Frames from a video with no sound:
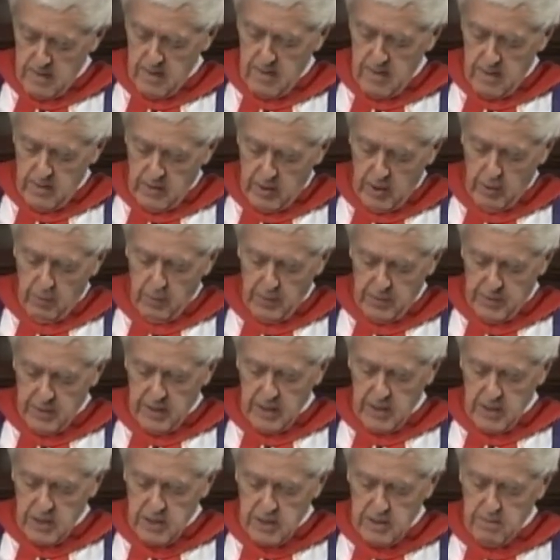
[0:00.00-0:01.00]
there were
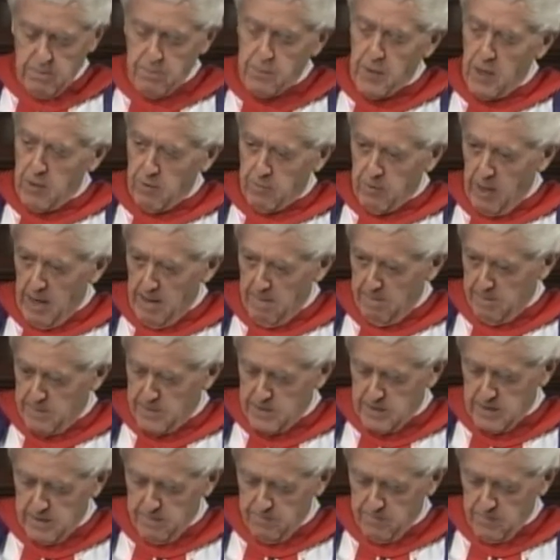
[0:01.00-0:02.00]
these
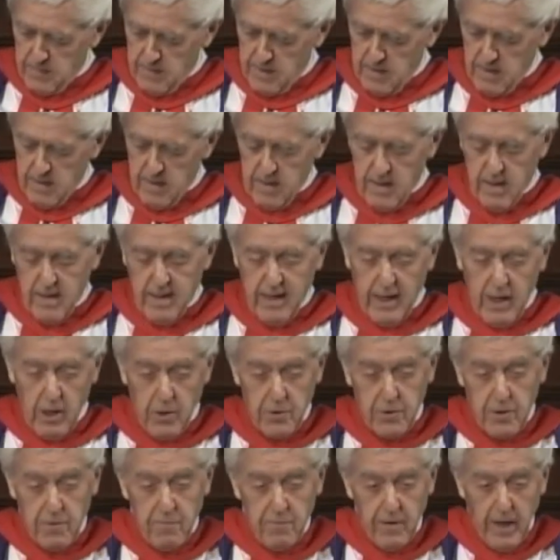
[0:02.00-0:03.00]
programs:
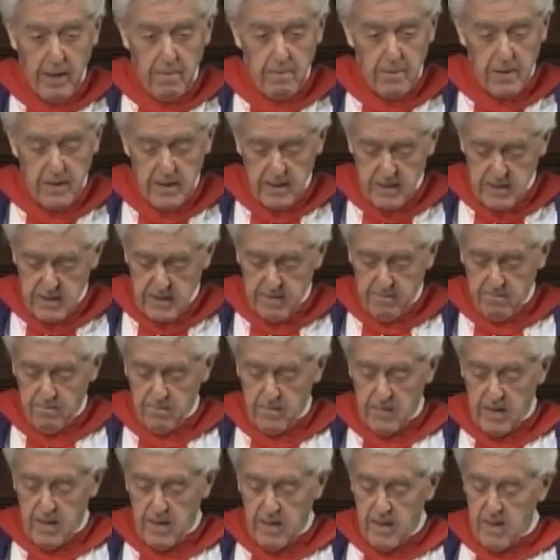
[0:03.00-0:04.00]
healthy families,
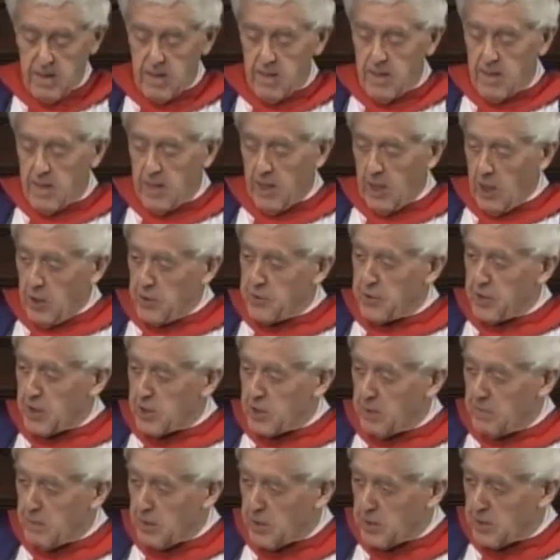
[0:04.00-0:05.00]
healthy
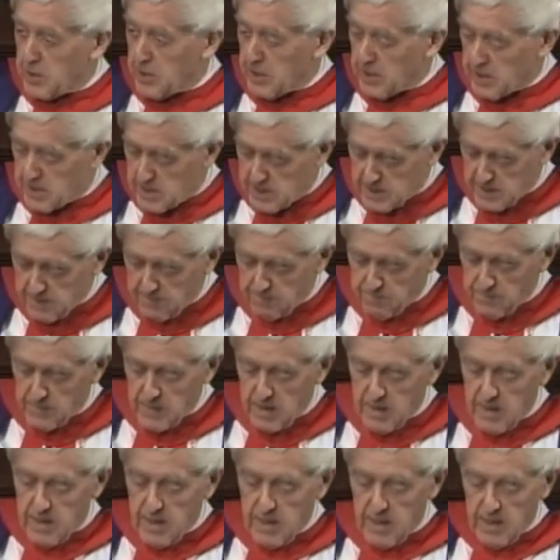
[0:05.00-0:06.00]
communities,
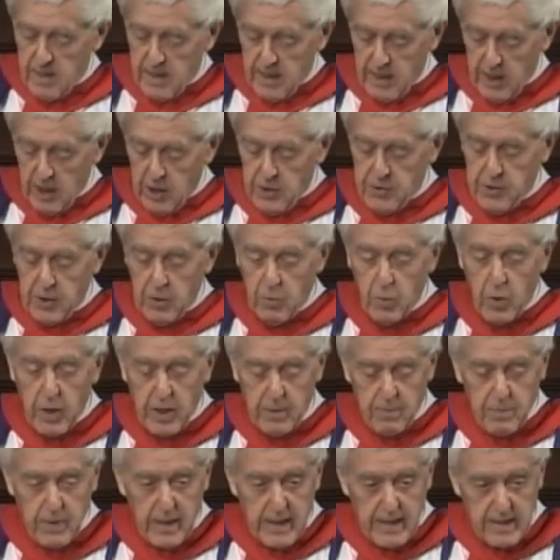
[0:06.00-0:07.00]
healthy
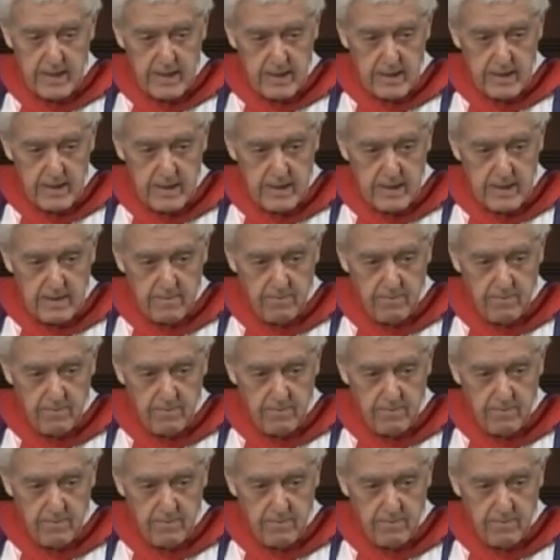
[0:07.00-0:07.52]
workplaces.